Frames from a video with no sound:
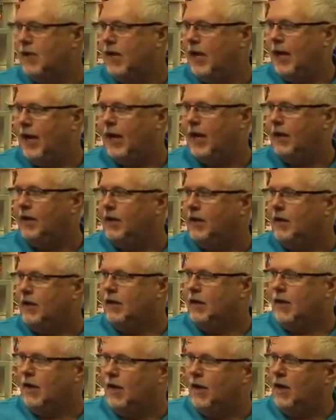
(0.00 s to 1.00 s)
and
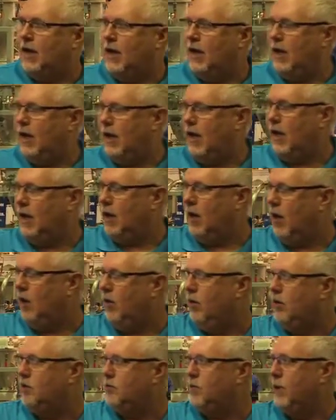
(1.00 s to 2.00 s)

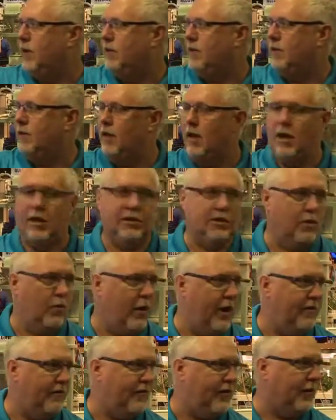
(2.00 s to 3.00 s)
unloaders with
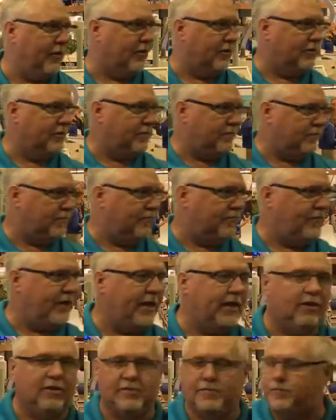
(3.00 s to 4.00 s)
loss-in-weight filters, feeders